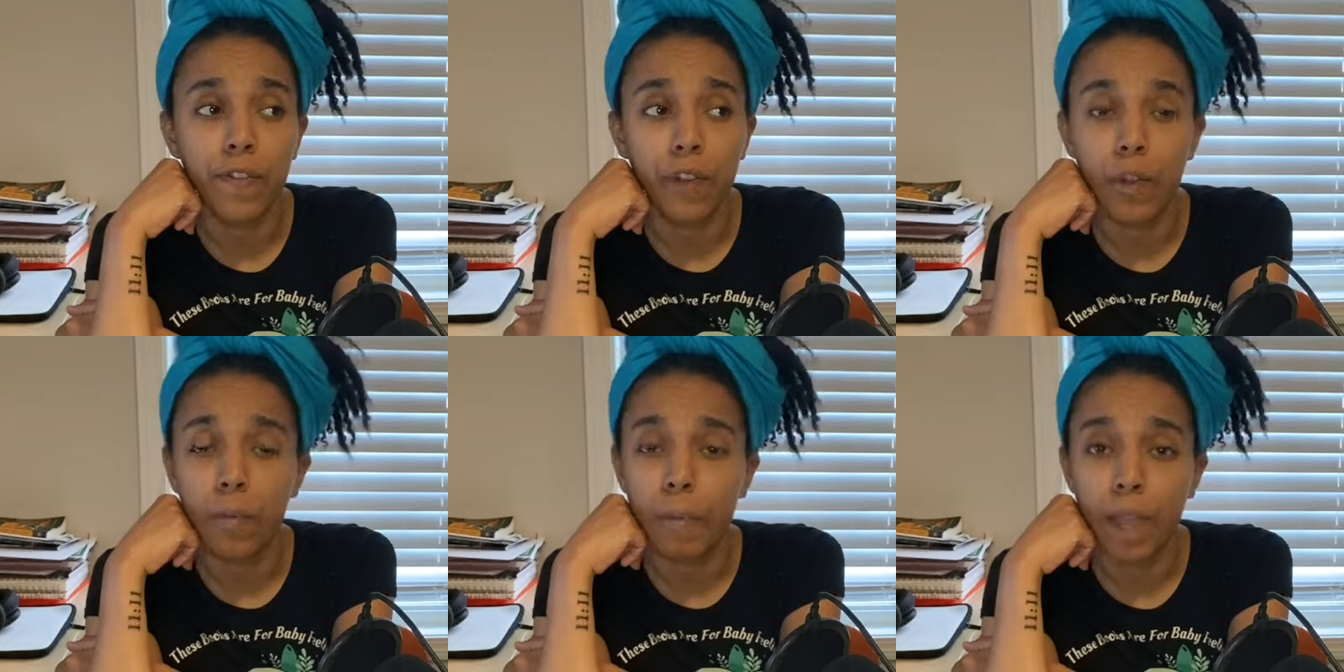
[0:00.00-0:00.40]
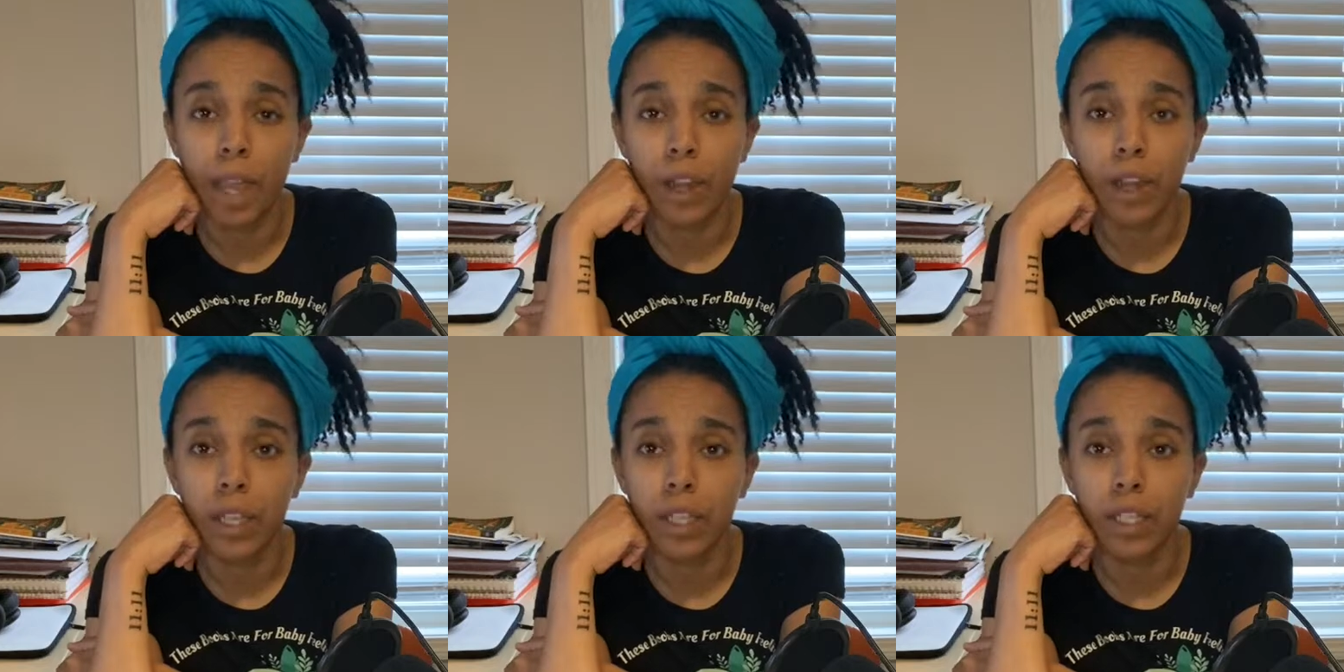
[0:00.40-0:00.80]
your
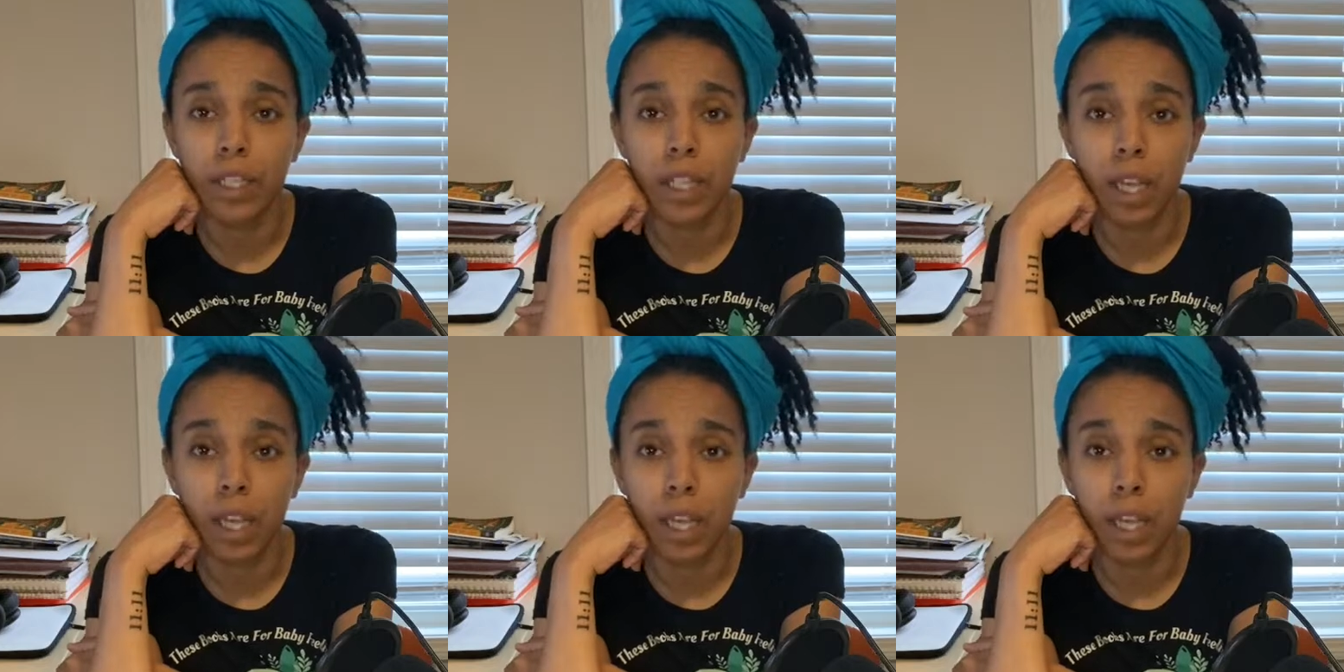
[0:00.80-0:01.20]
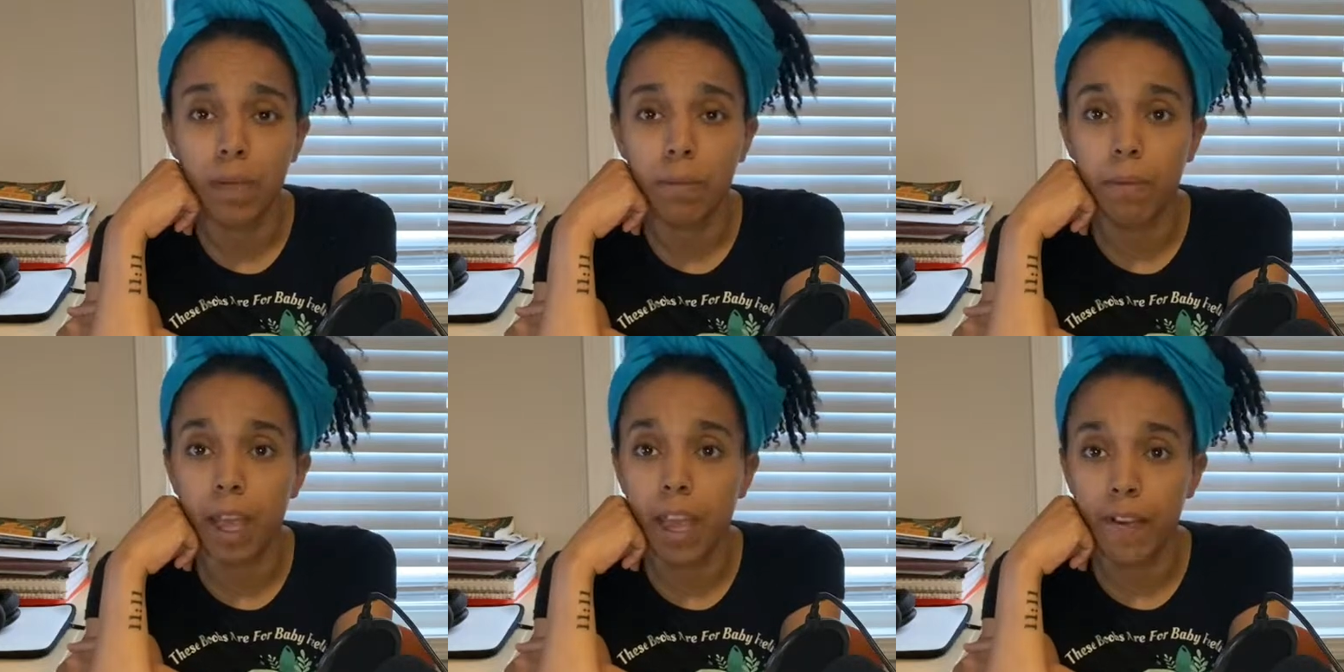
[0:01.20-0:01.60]
parents
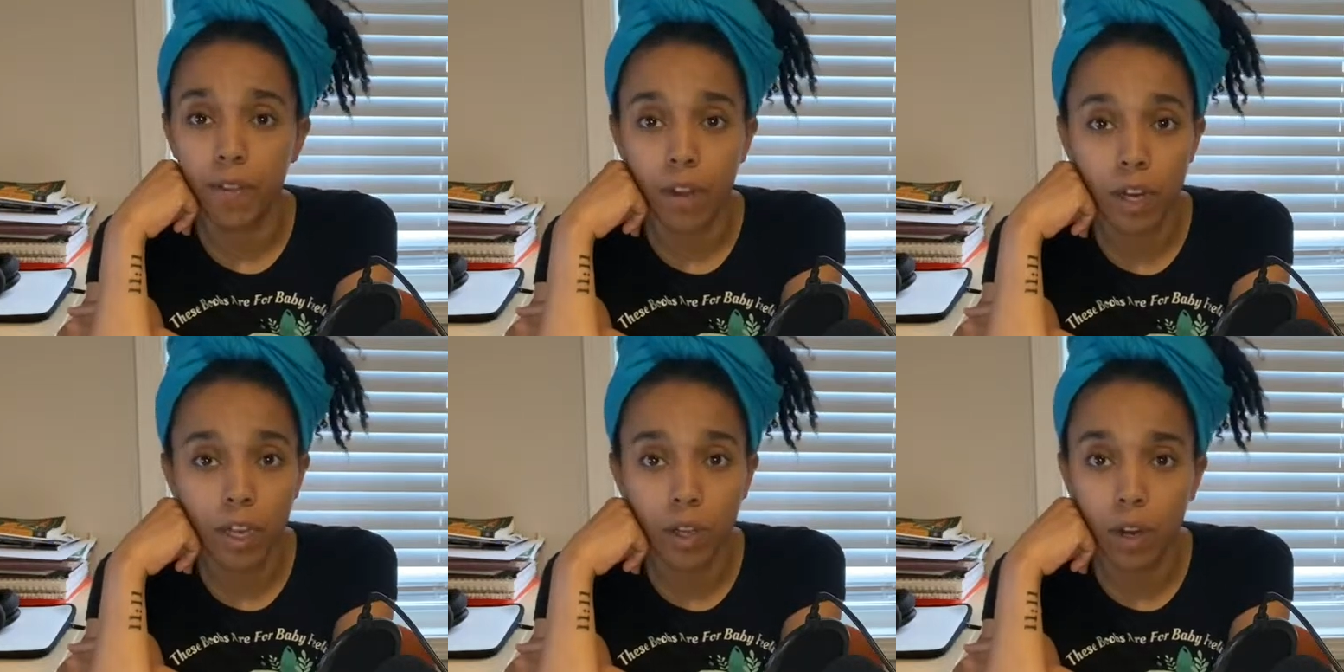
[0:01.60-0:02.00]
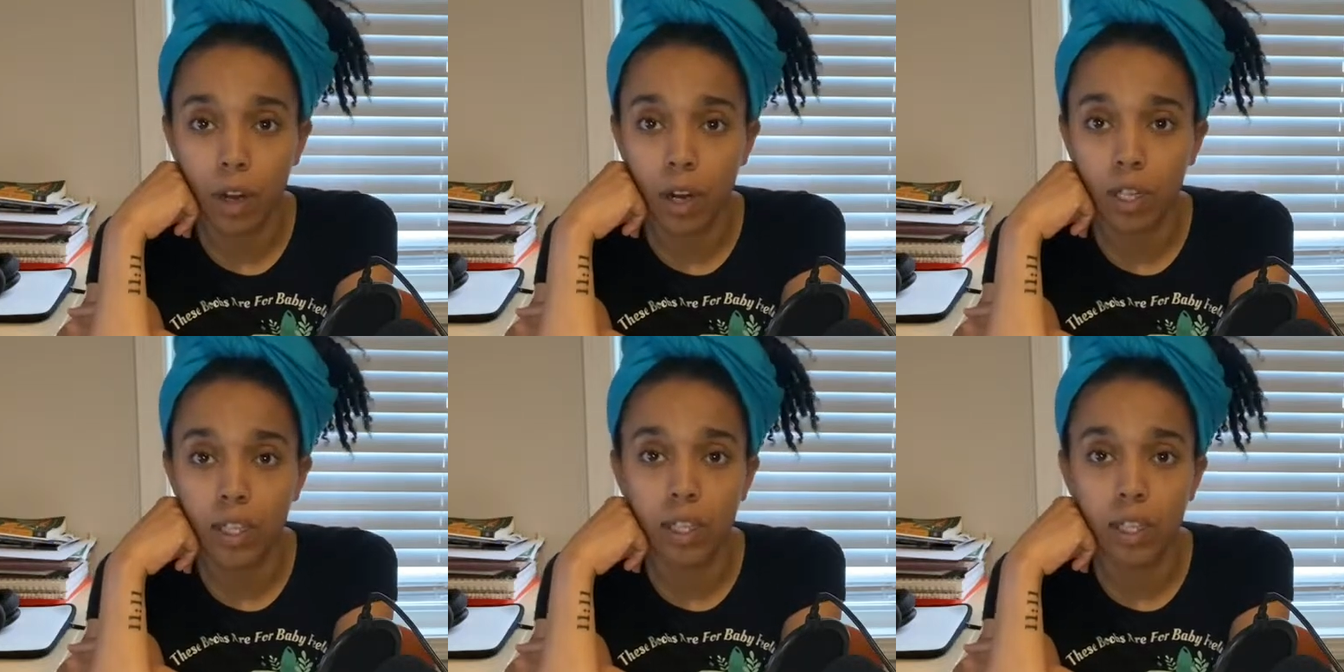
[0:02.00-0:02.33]
have credit cards